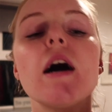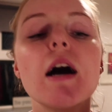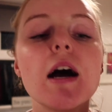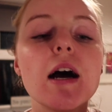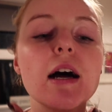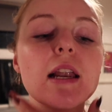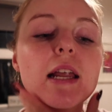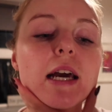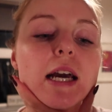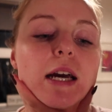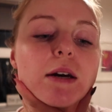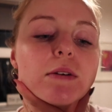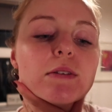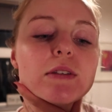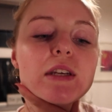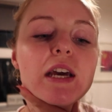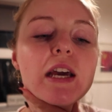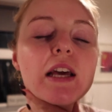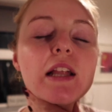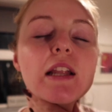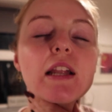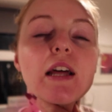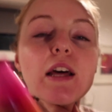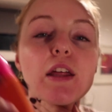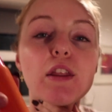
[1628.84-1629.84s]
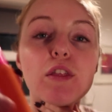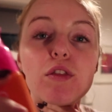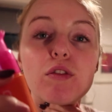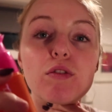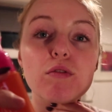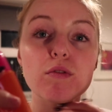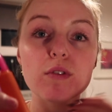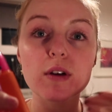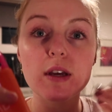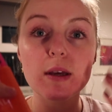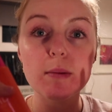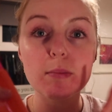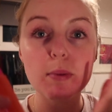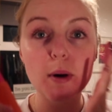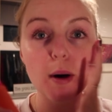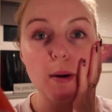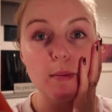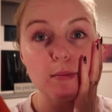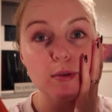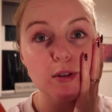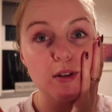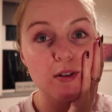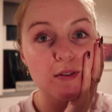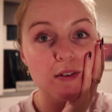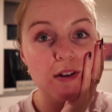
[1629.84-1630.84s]
and like I would take like 3
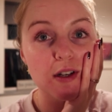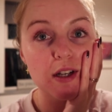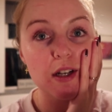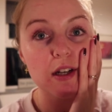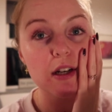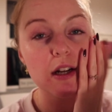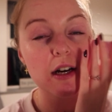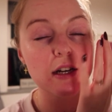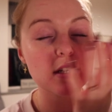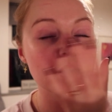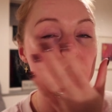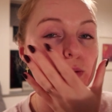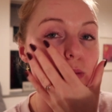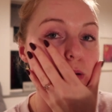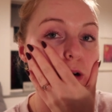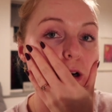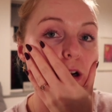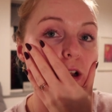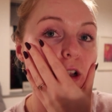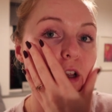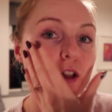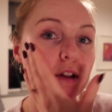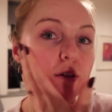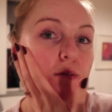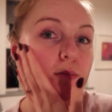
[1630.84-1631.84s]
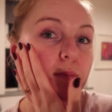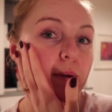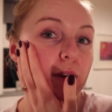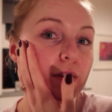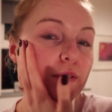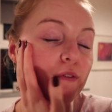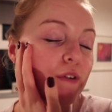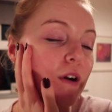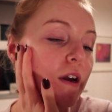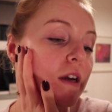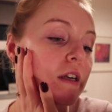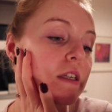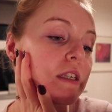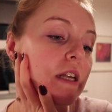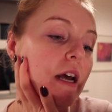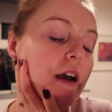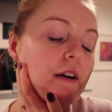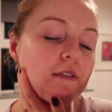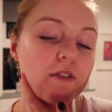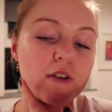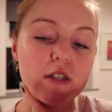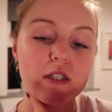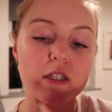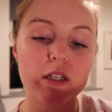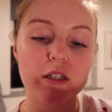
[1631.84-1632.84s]
pumps of it like to put it all over my face
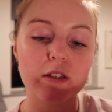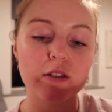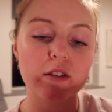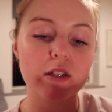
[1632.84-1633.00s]
every single